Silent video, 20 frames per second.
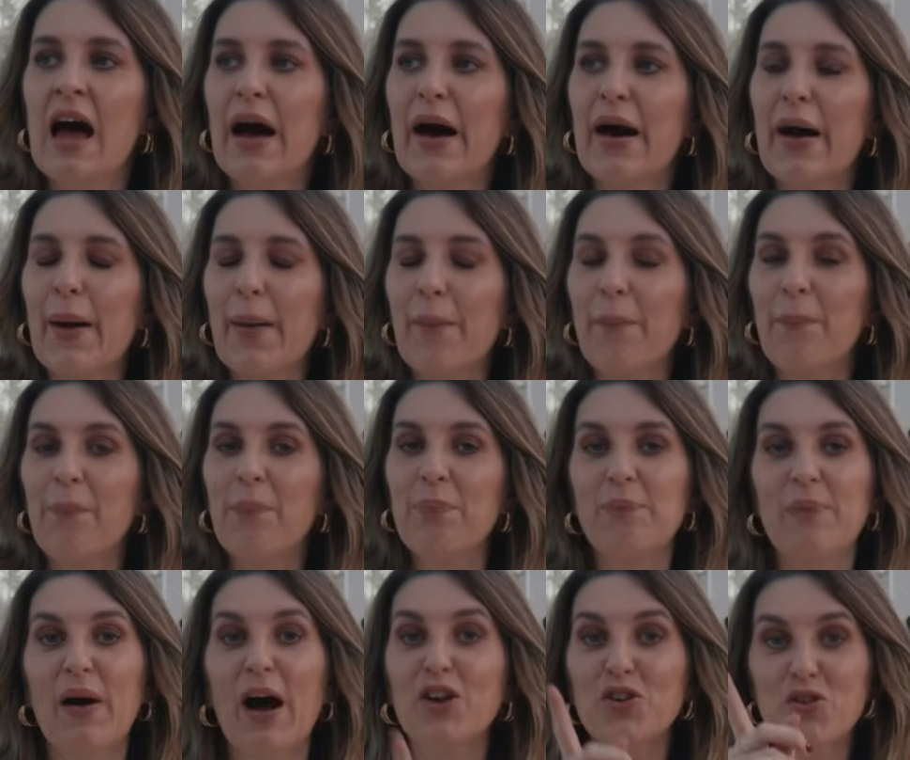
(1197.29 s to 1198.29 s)

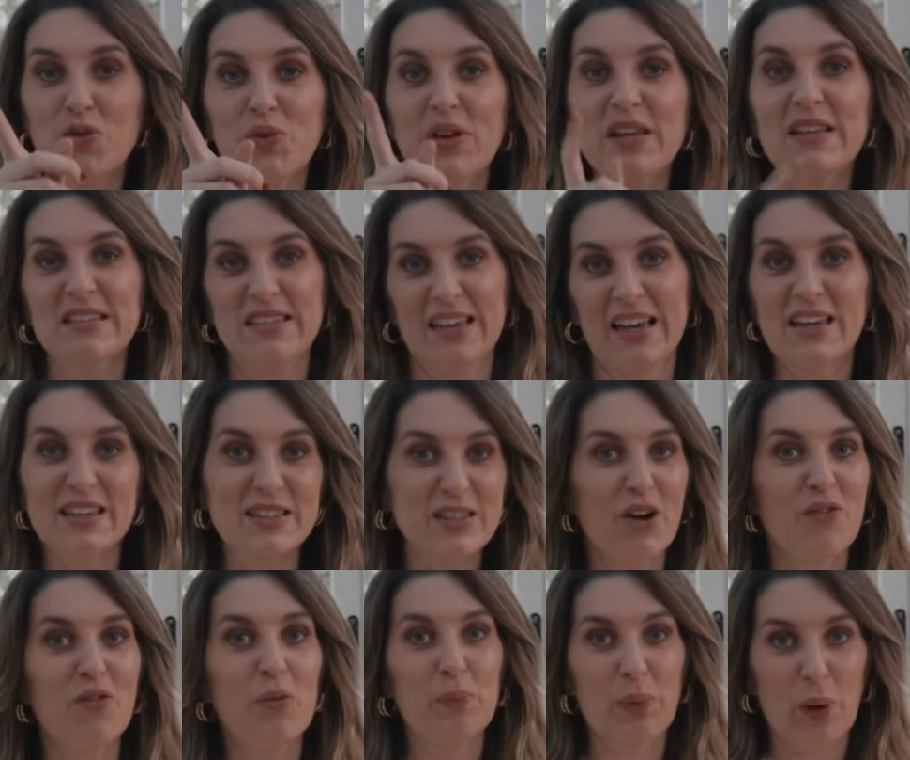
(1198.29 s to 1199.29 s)
But you need to get
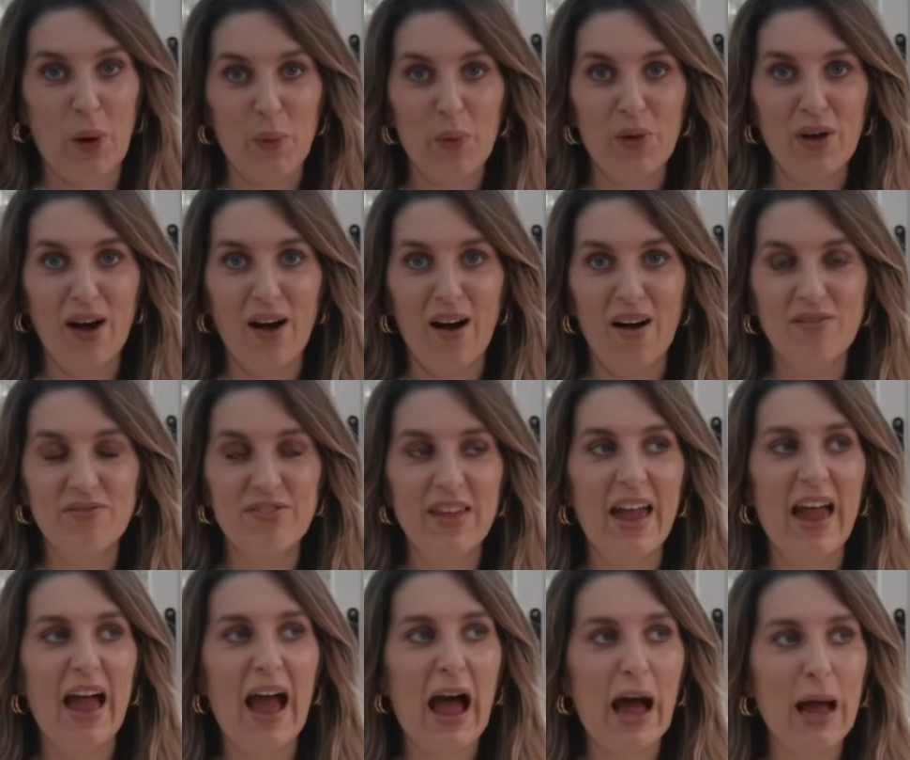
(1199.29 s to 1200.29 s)
yourself a bone cuff.
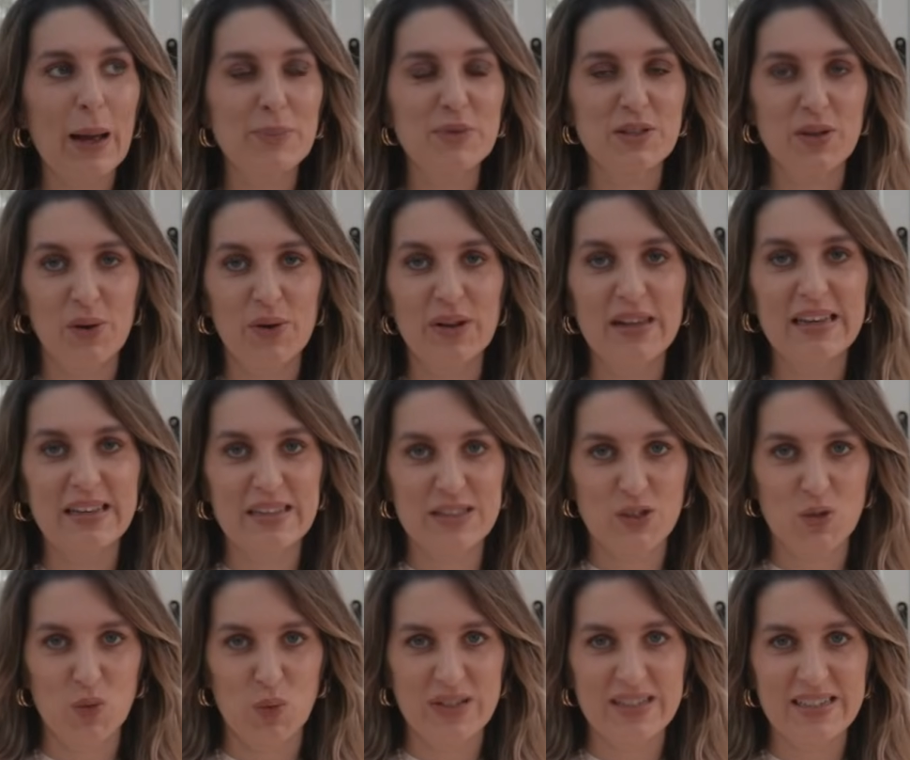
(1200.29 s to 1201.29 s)
They're absolutely
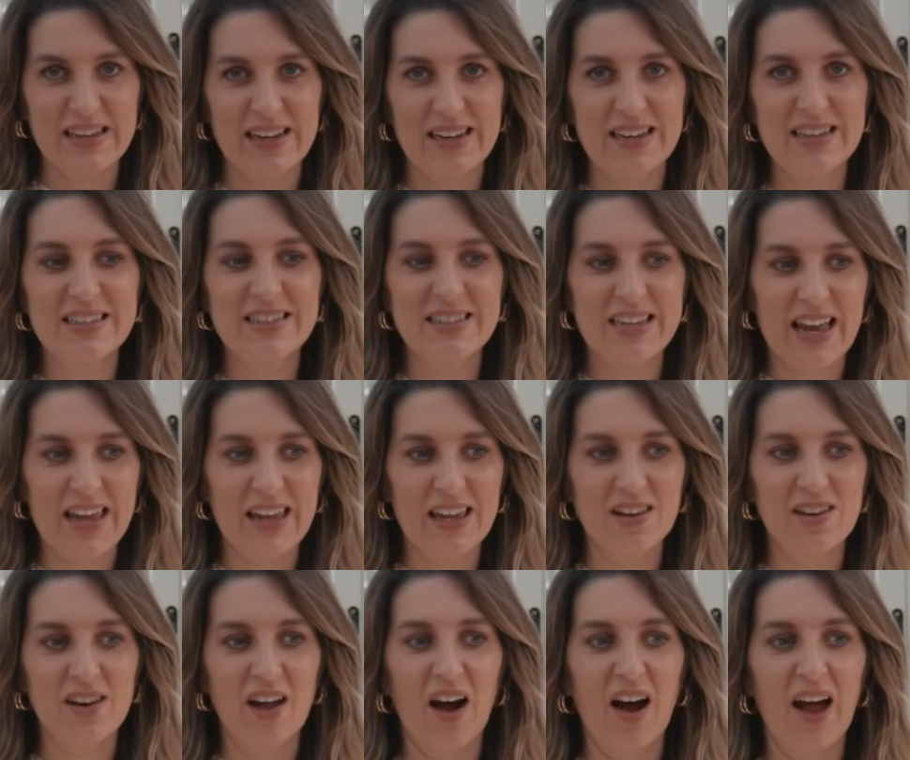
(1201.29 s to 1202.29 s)
exquisite, day
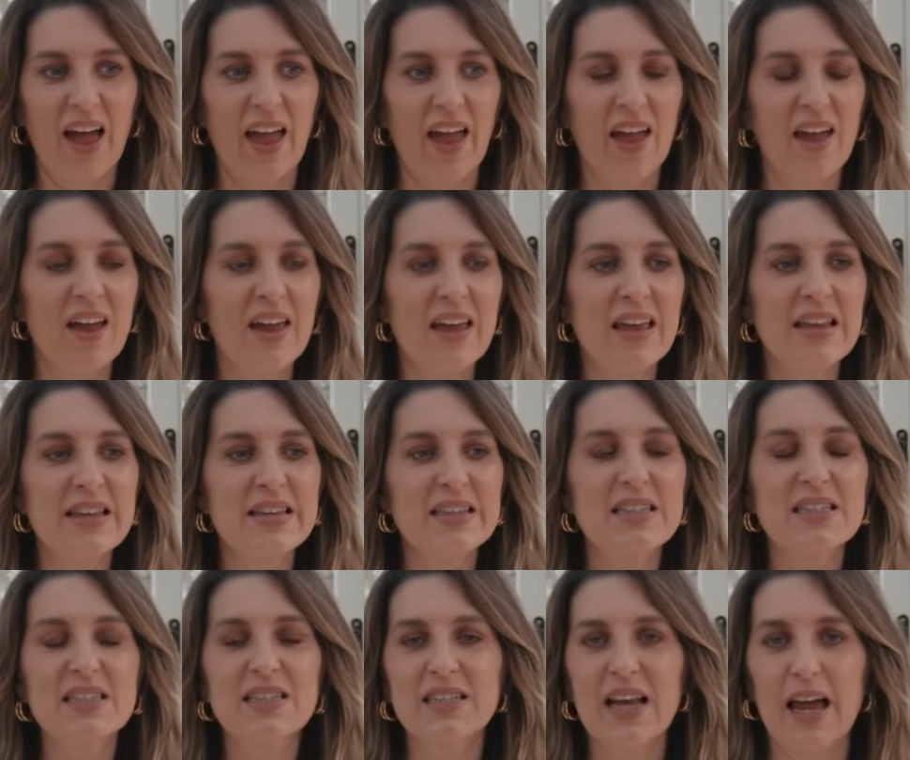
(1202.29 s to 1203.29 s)
and night,
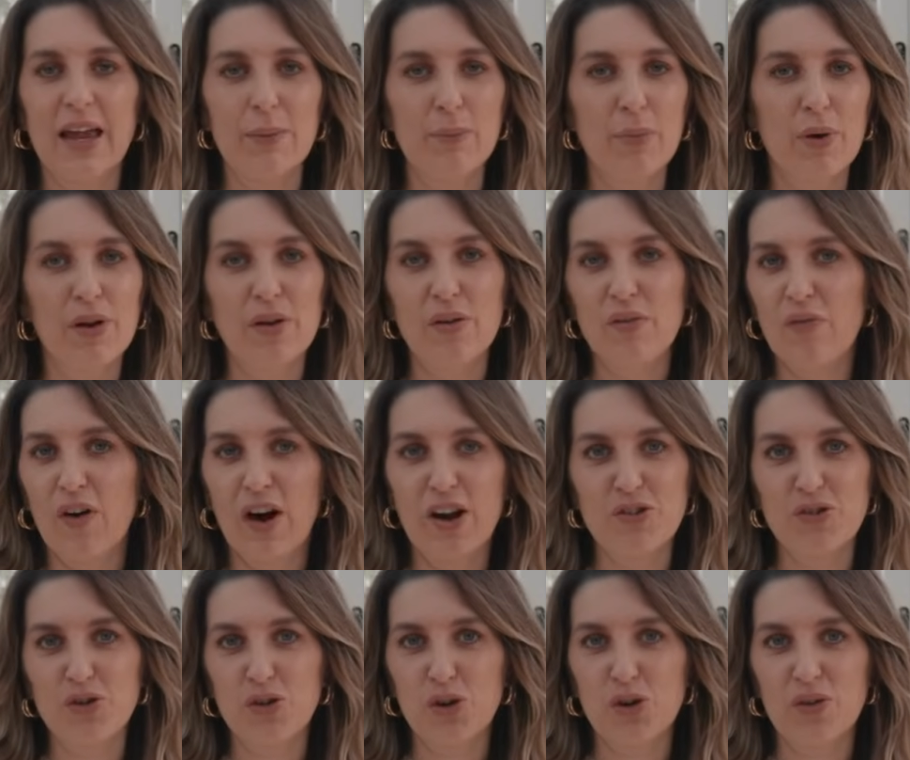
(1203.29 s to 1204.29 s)
statement,
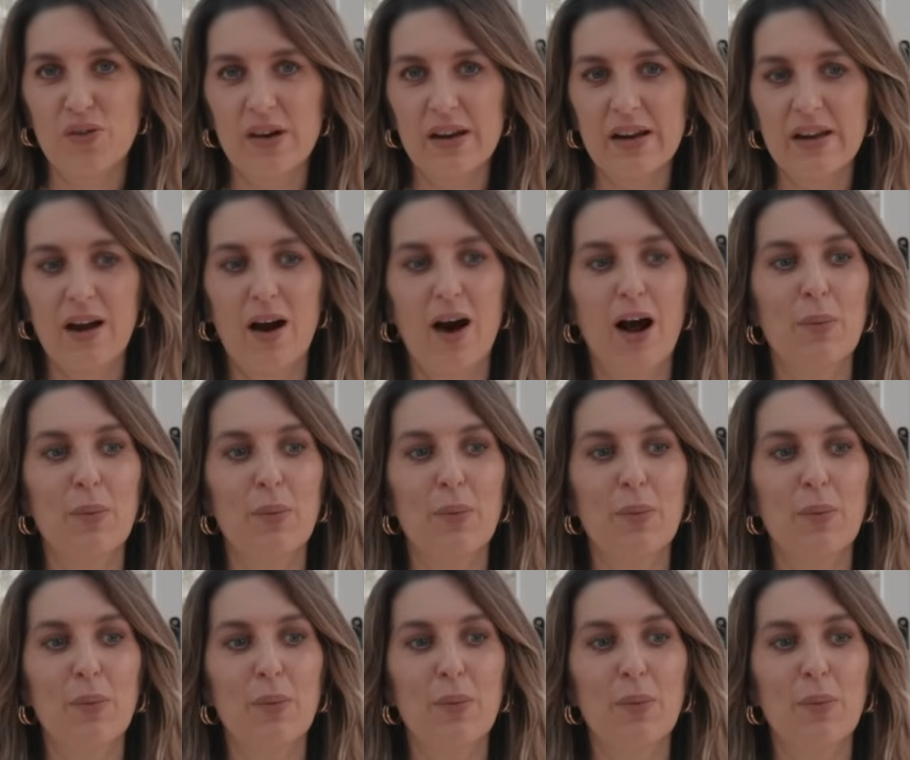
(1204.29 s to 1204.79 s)
fine jewellery.